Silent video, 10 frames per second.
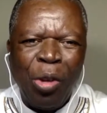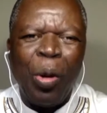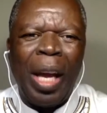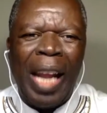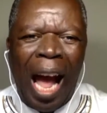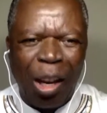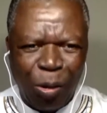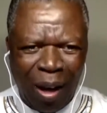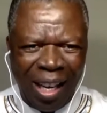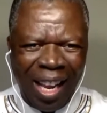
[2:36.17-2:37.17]
you can
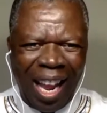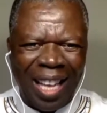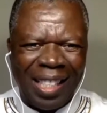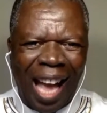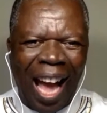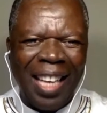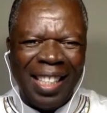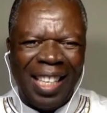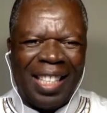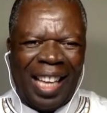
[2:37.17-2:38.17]
actually, as I
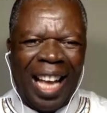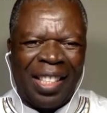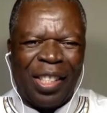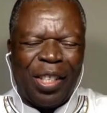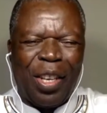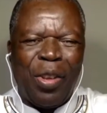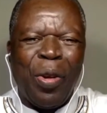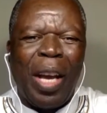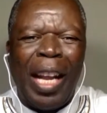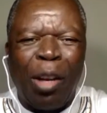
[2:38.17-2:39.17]
discuss,
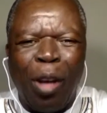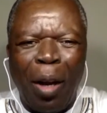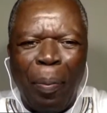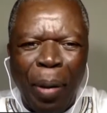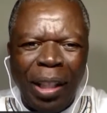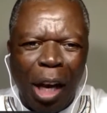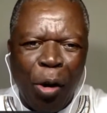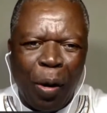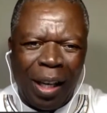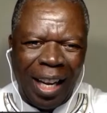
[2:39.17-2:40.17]
you can actually picture
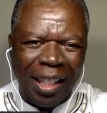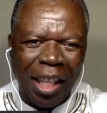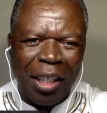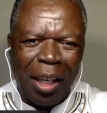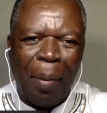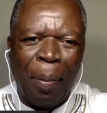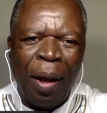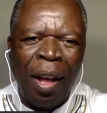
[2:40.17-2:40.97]
your relationship